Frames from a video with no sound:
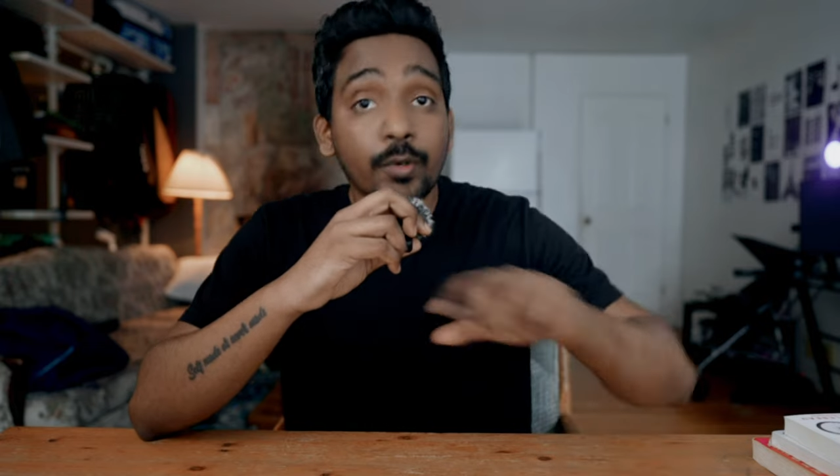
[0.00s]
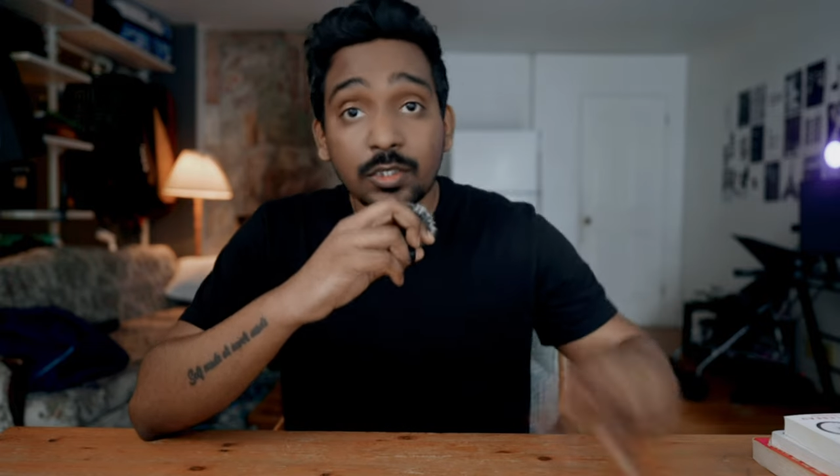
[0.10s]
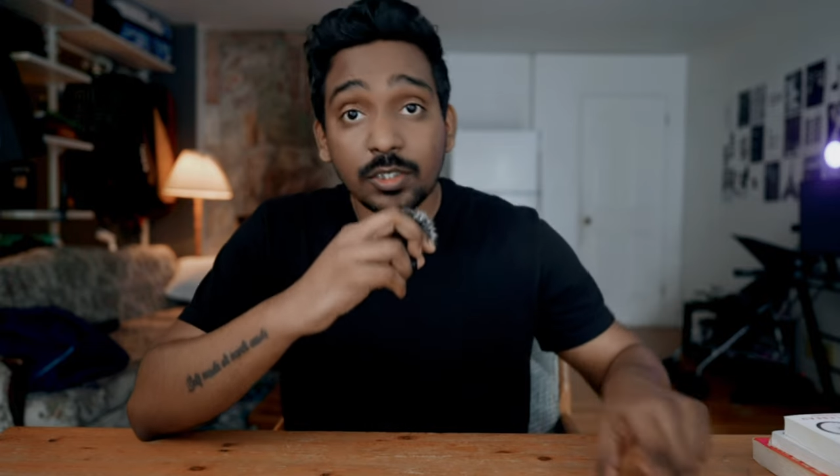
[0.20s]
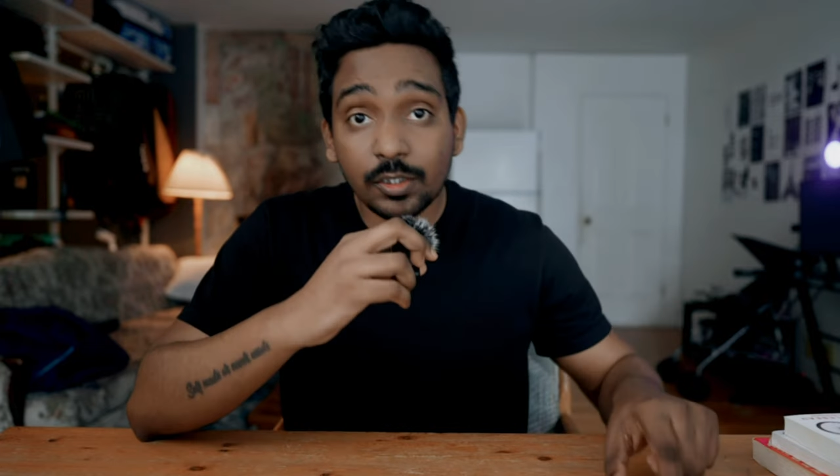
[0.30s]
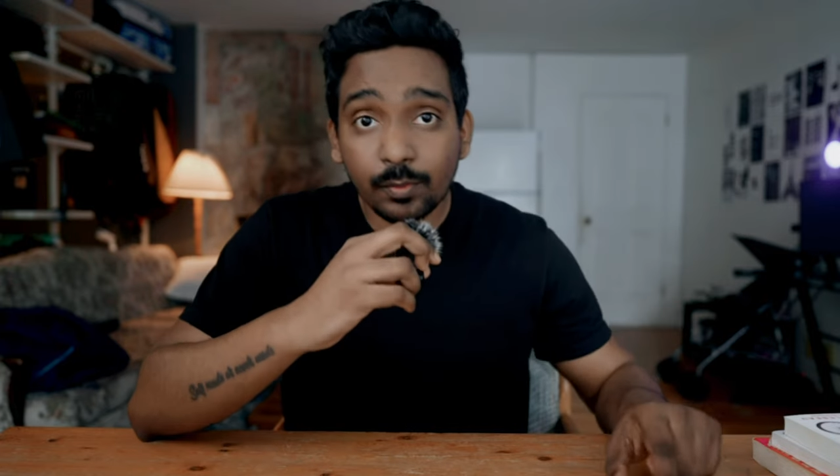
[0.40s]

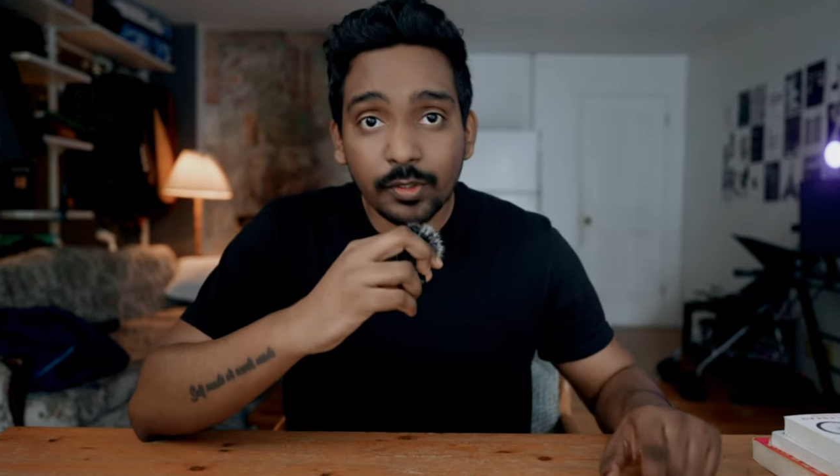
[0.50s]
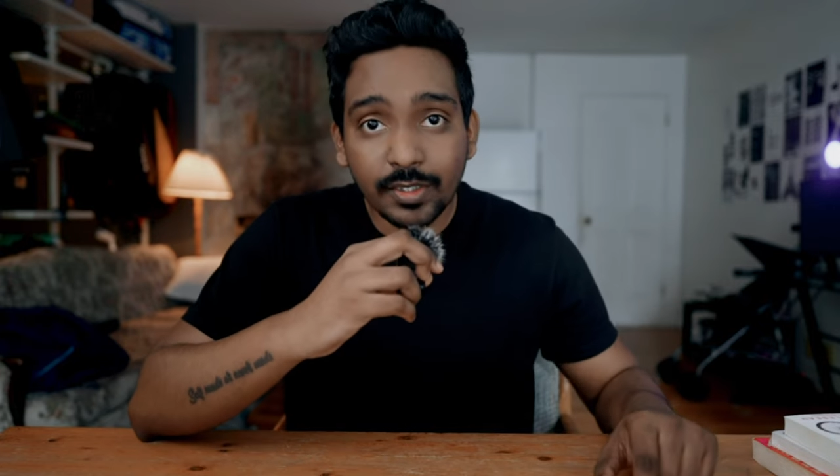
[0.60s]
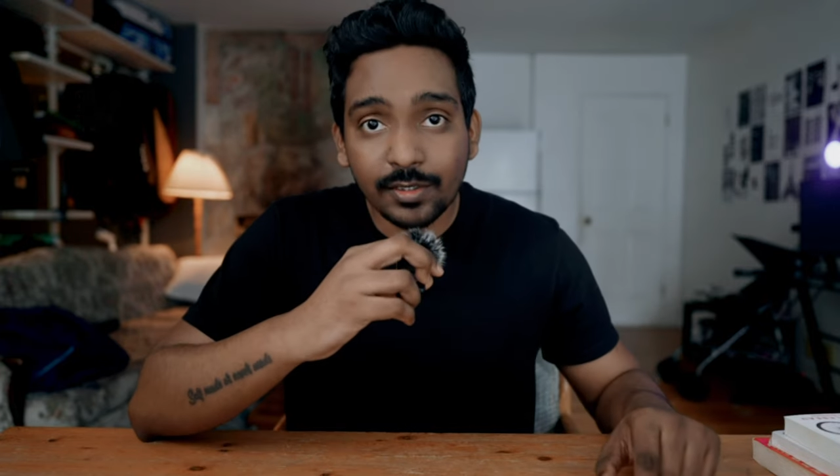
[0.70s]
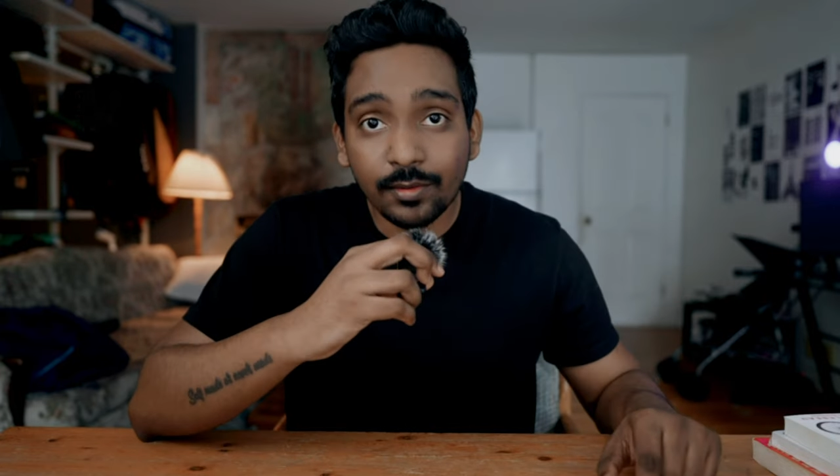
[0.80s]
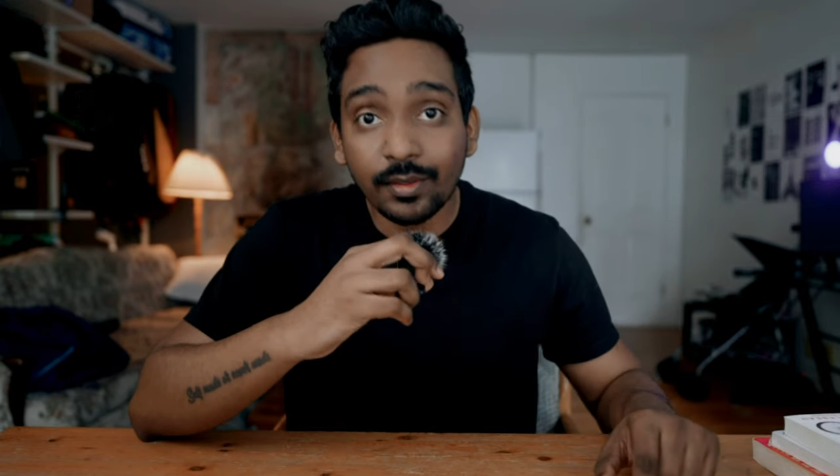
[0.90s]
purchase
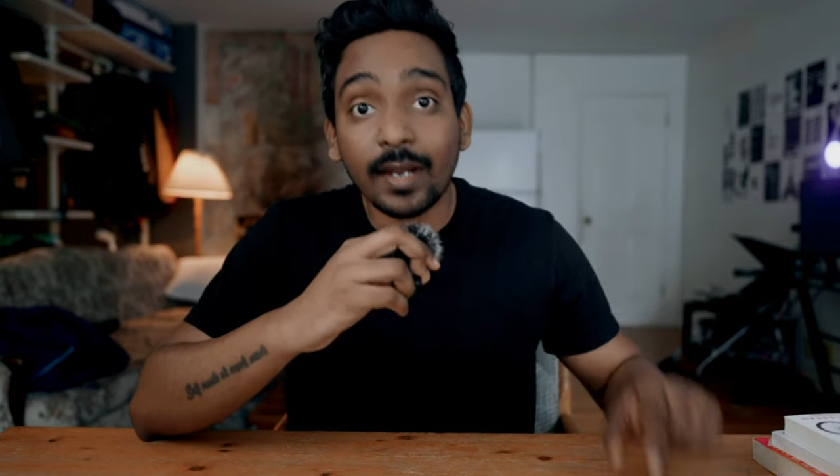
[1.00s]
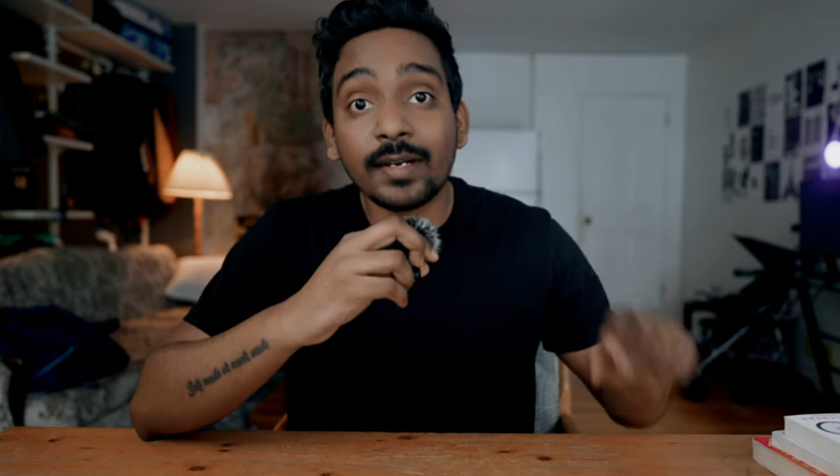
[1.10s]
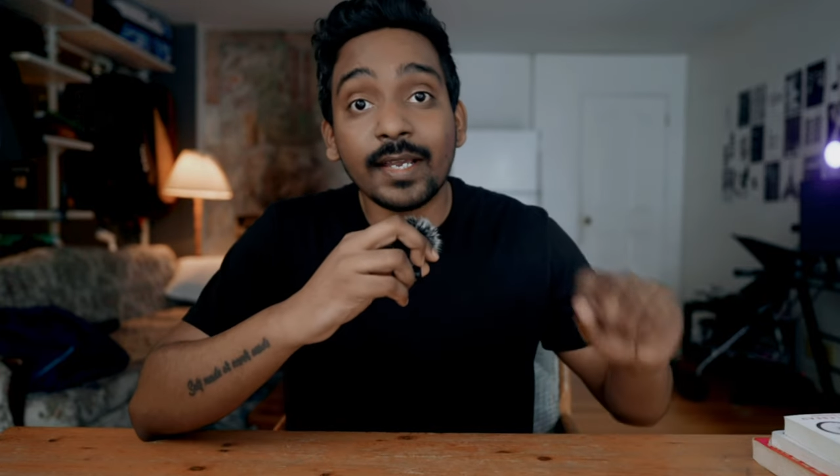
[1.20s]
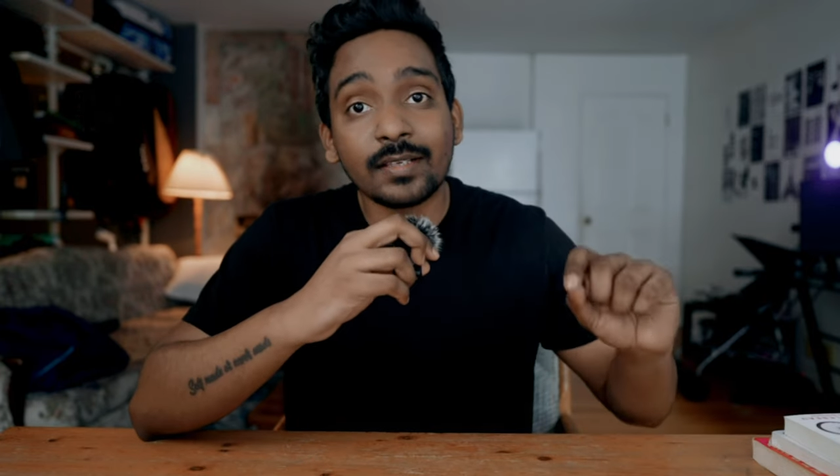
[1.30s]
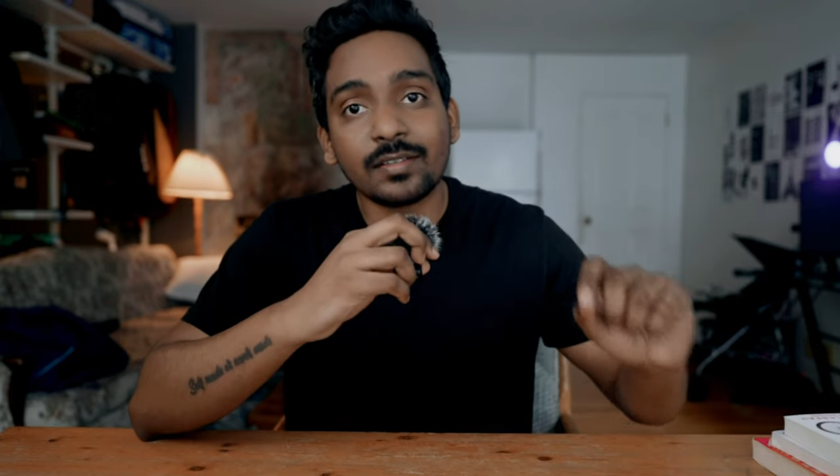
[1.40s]
protection
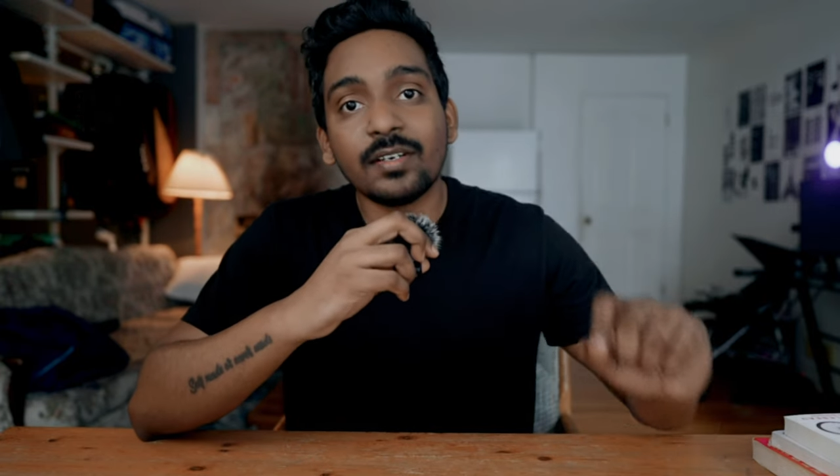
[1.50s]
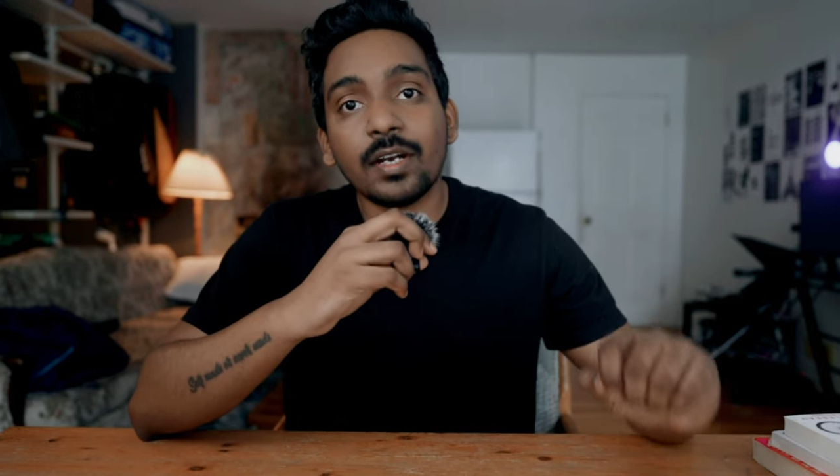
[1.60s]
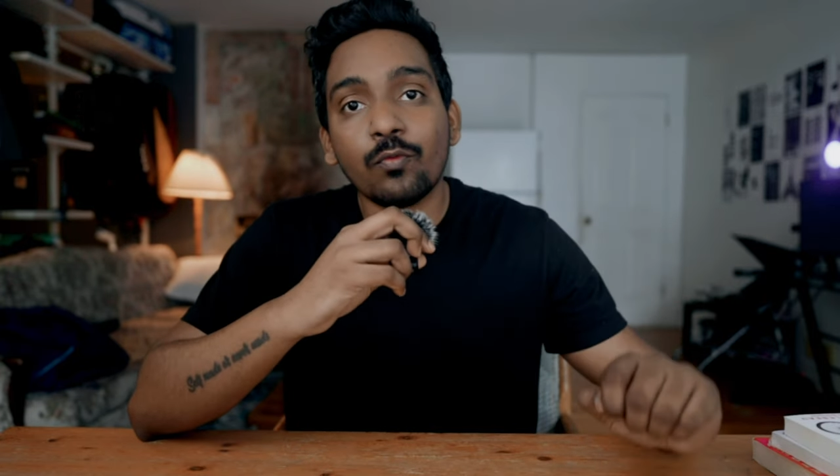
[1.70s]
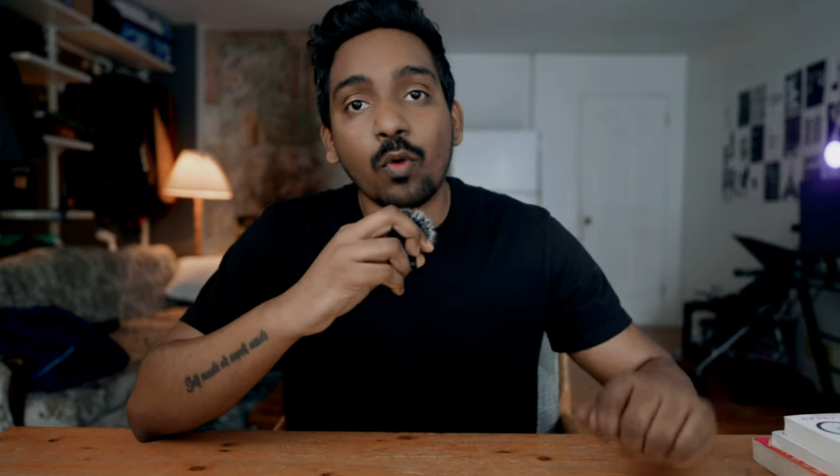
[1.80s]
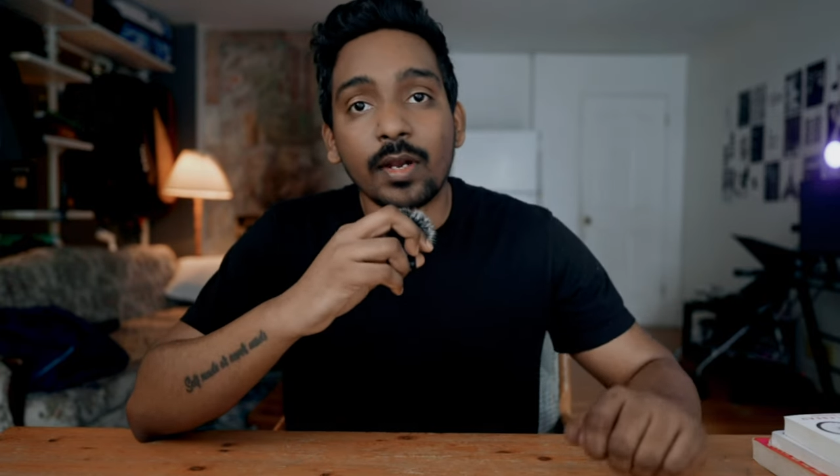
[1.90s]
and extended